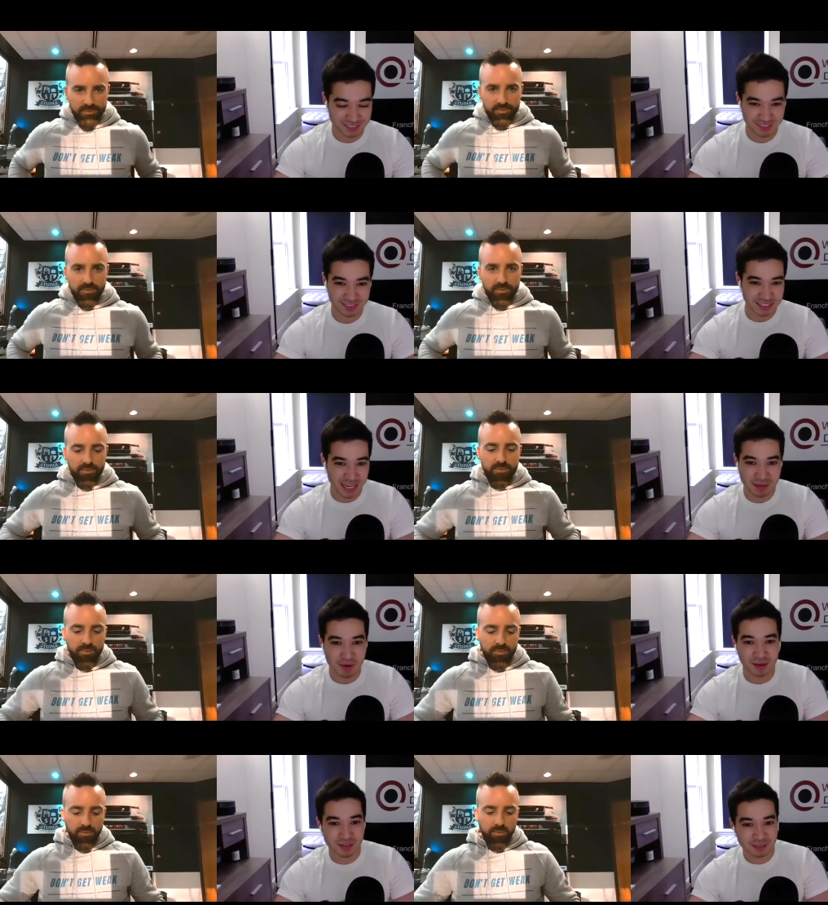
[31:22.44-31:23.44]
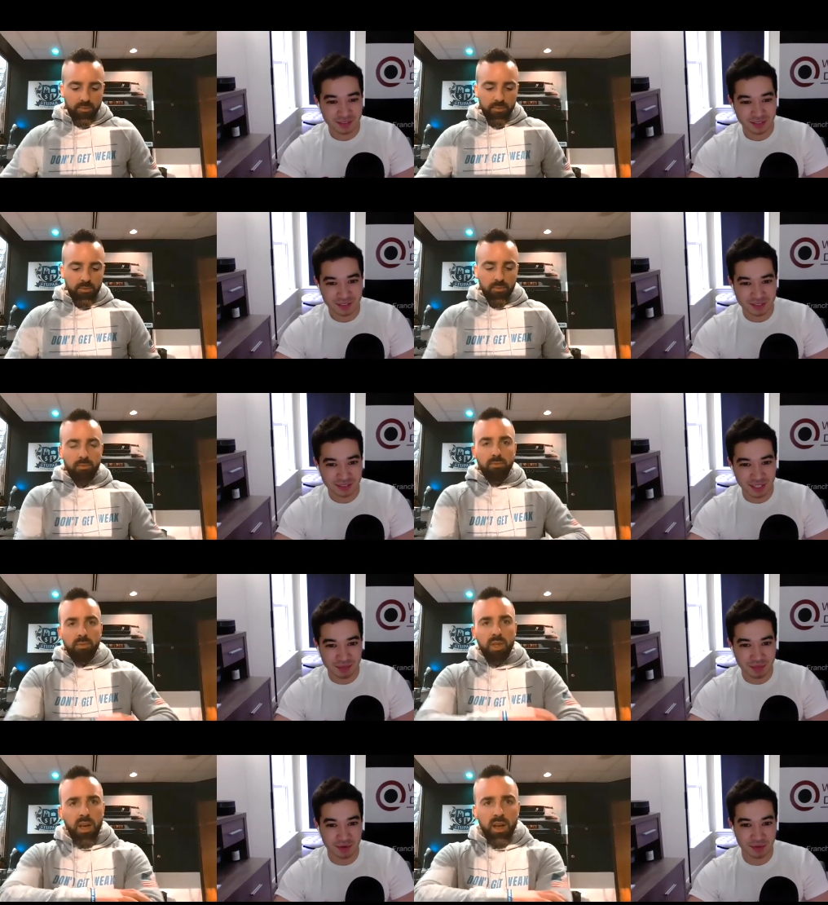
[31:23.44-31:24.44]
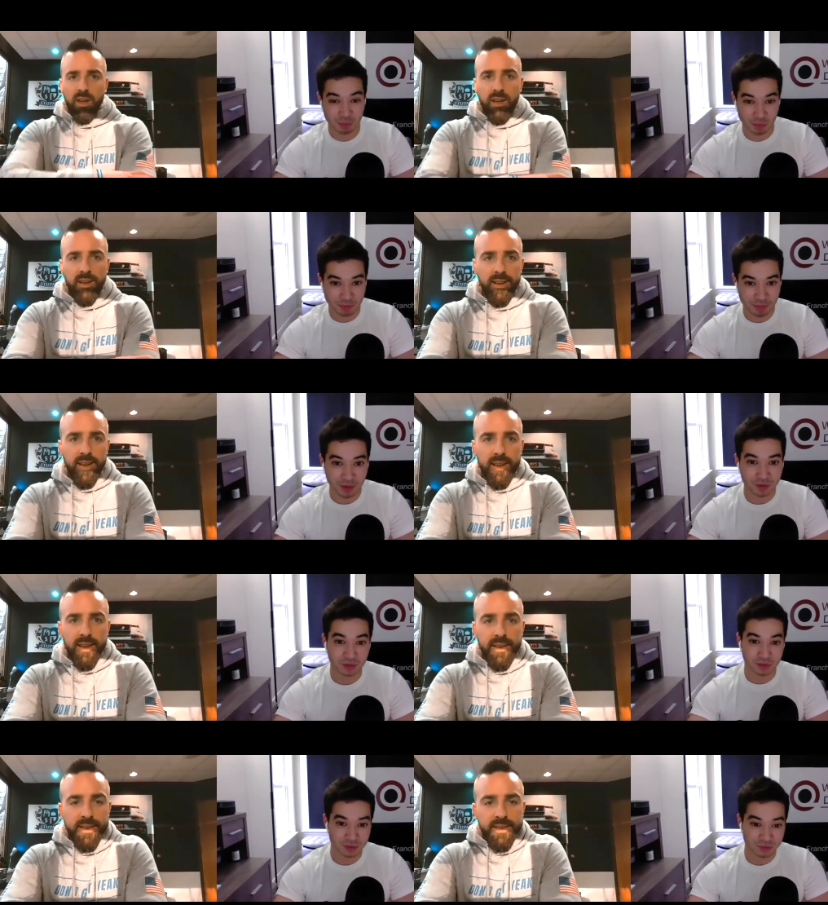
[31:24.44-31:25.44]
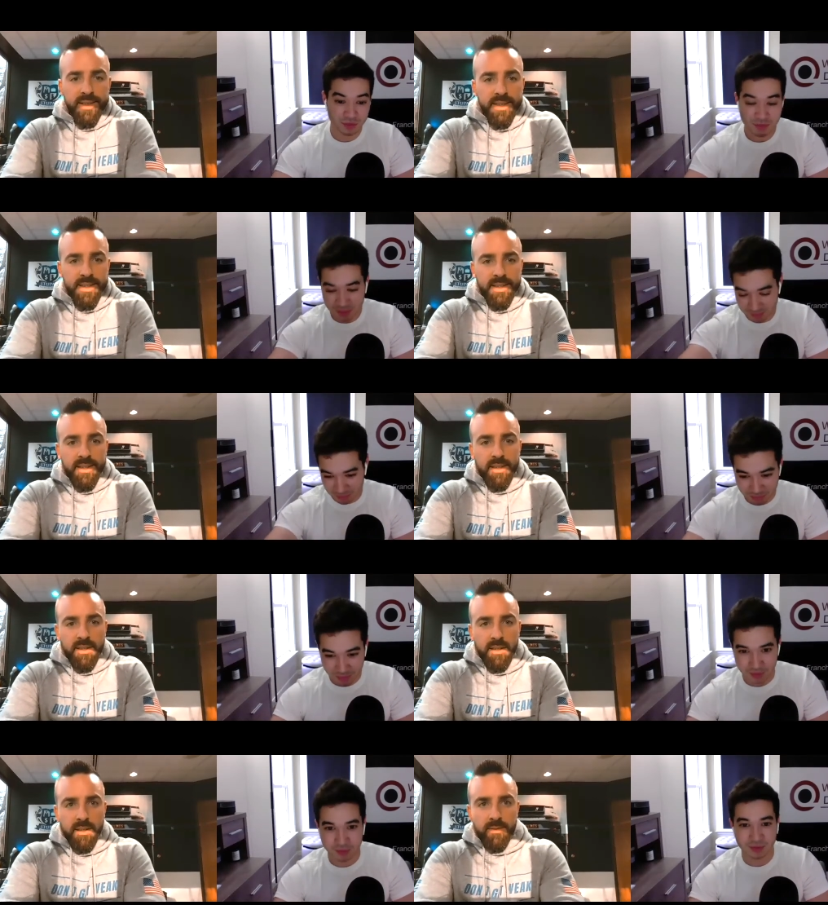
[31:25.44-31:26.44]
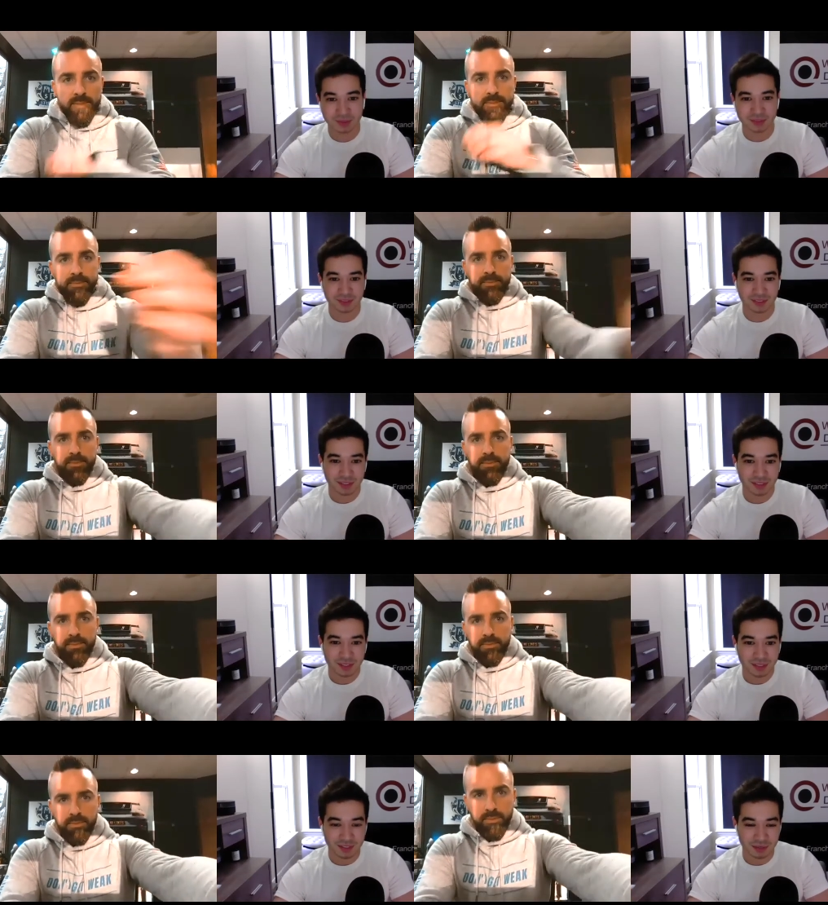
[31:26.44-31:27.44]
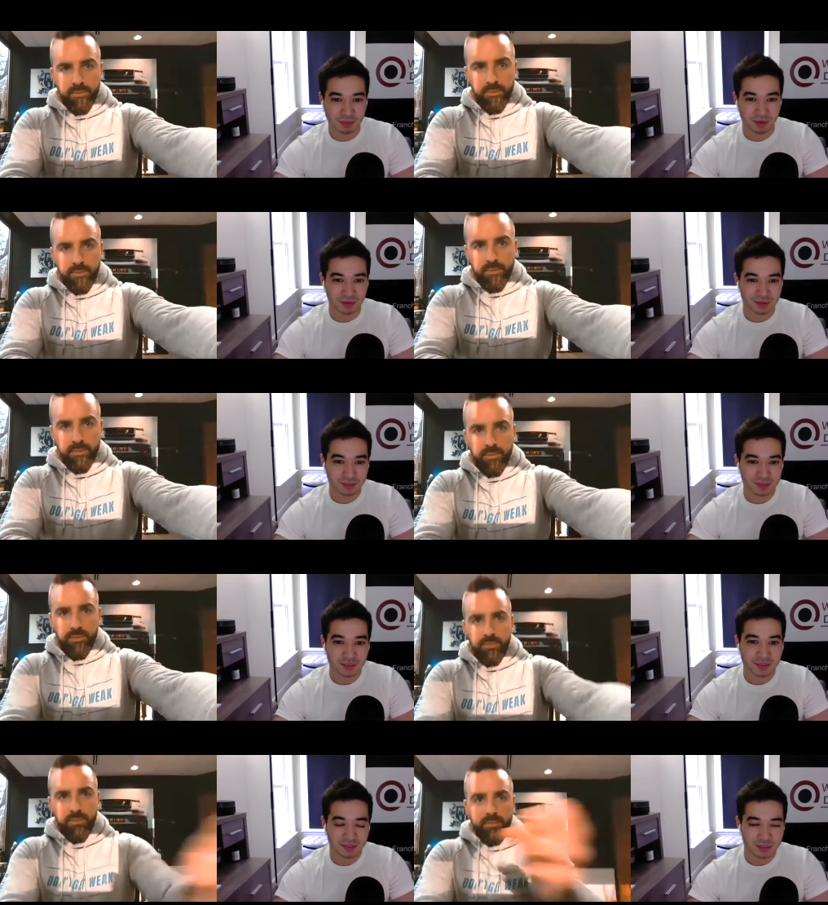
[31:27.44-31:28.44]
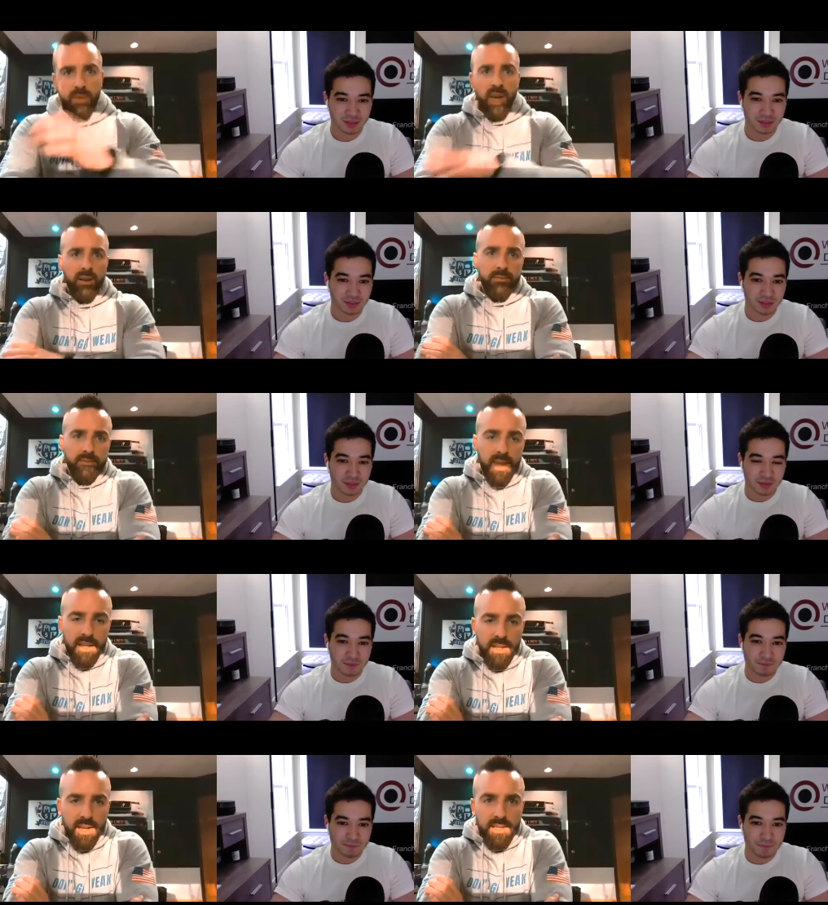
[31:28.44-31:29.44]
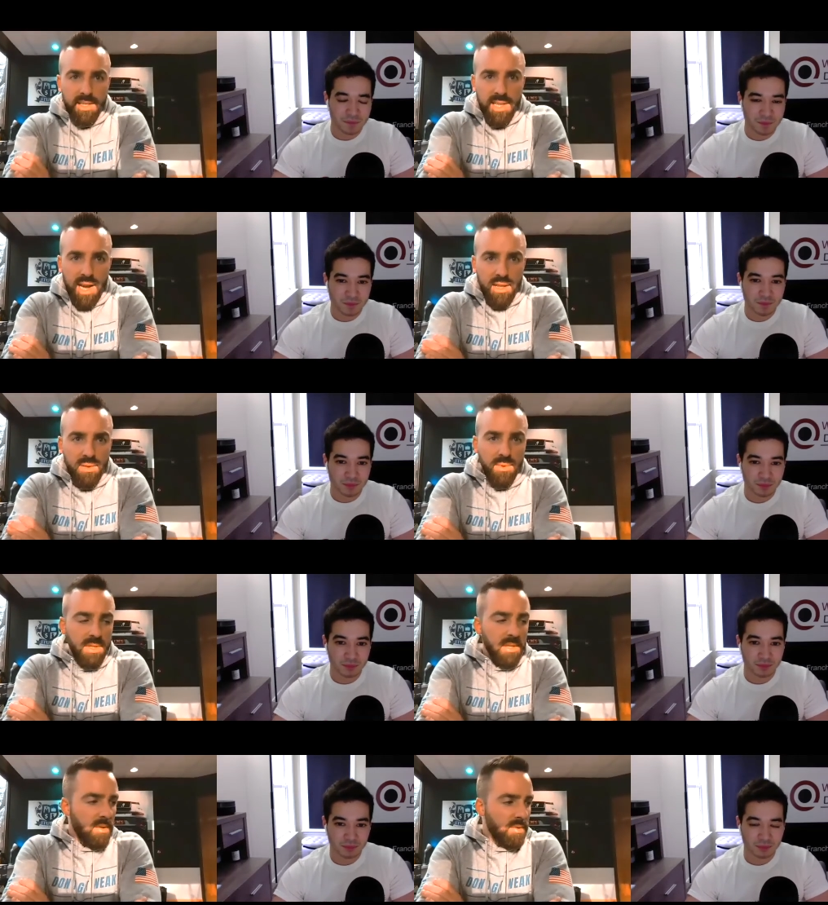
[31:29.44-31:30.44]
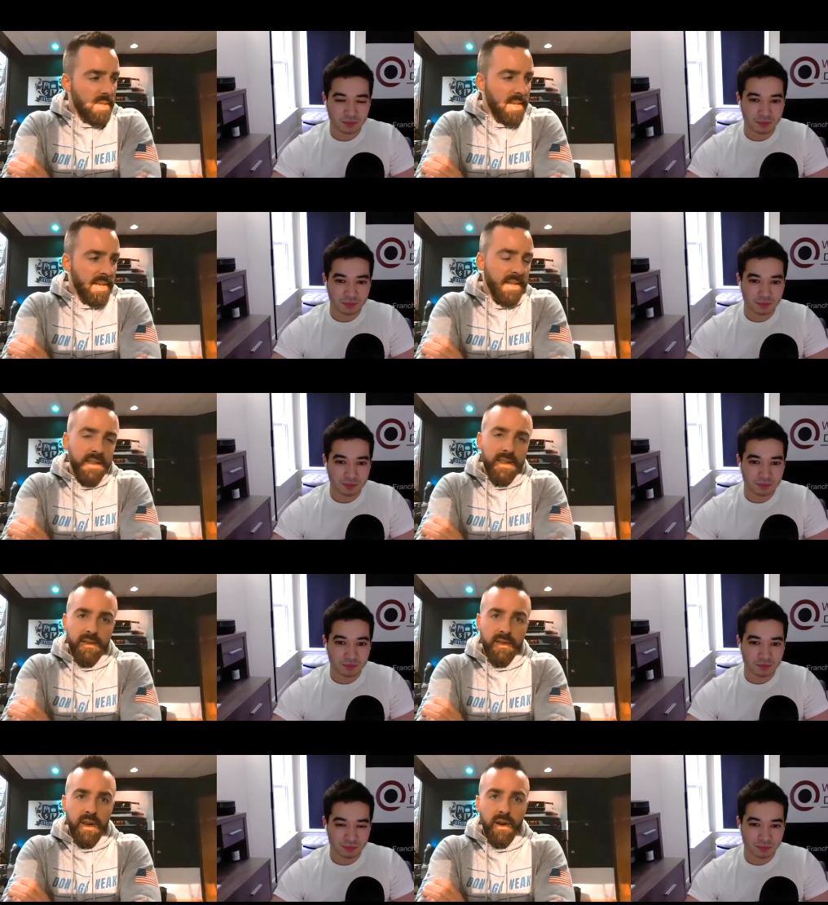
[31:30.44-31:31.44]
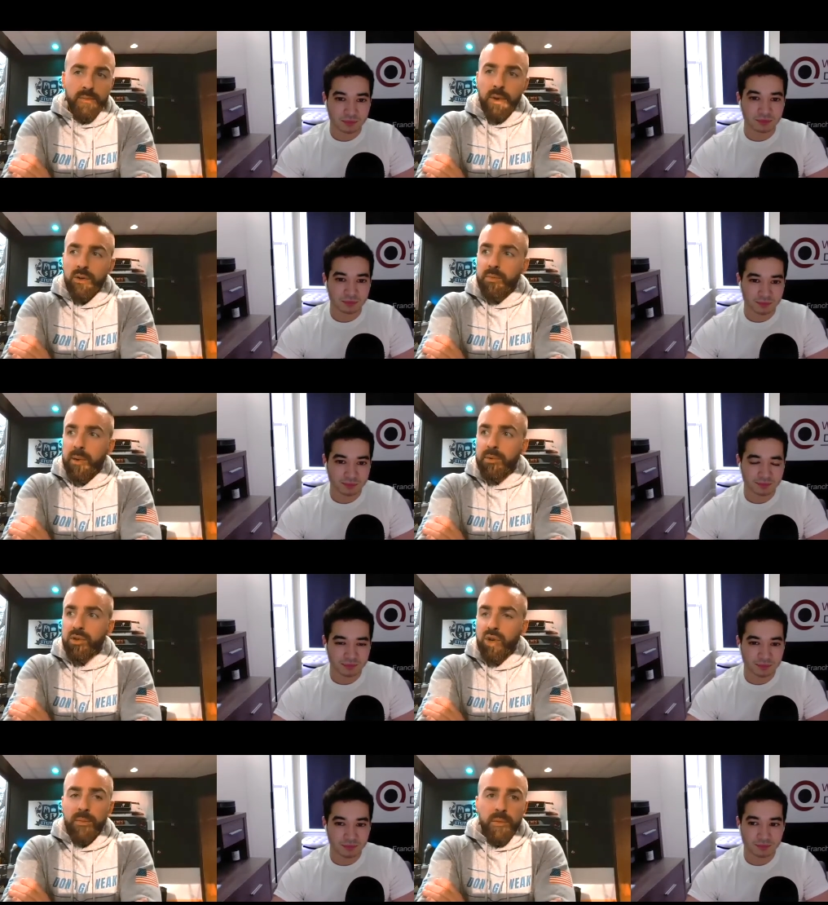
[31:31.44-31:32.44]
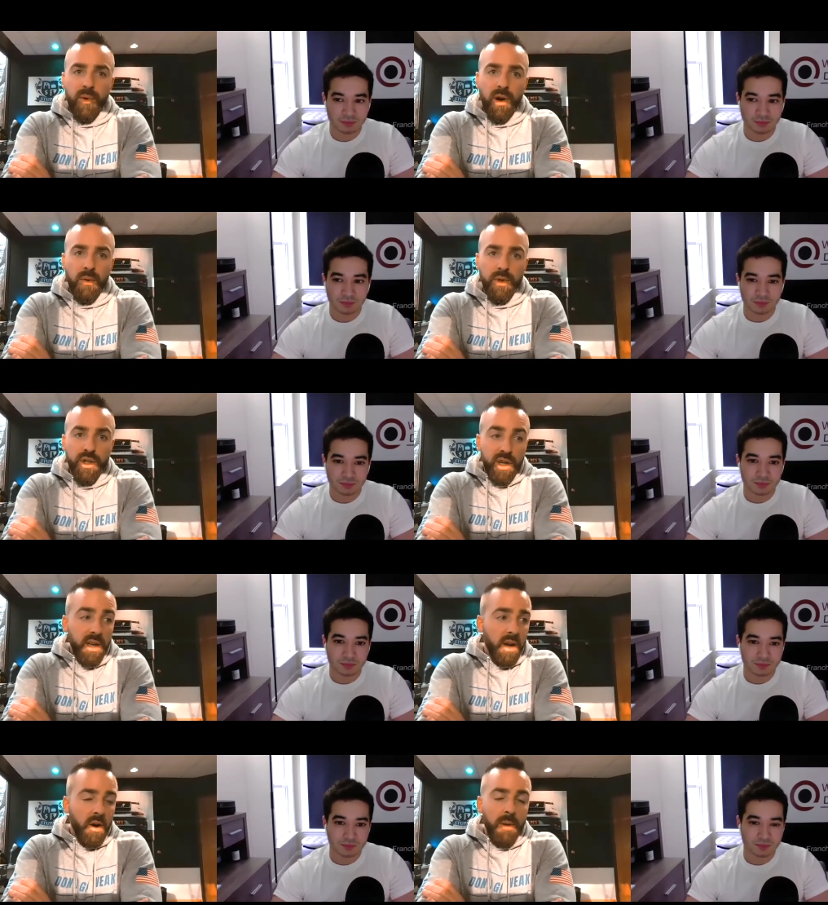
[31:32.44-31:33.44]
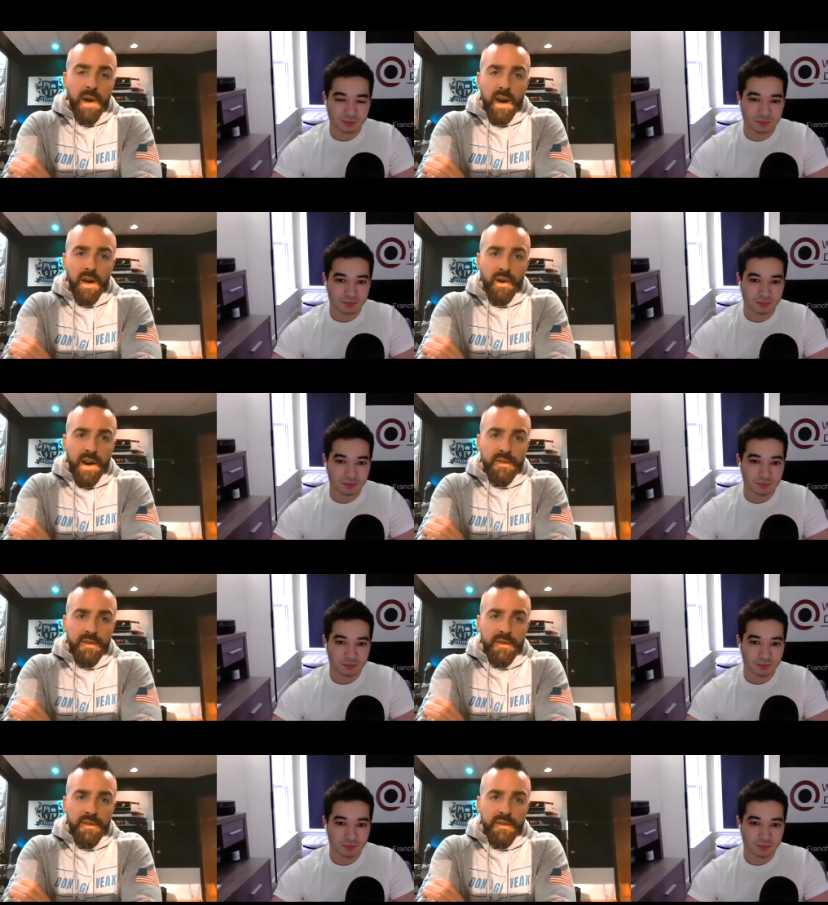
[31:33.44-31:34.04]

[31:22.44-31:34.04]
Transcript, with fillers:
Speaker 1: just game on. It's game on. you prepare, you learn from it, but you also hit the ball.
Speaker 2: Yeah, that that's exactly what this whole thing is. And you know, most people drop the ball, which you know I'm kind of grateful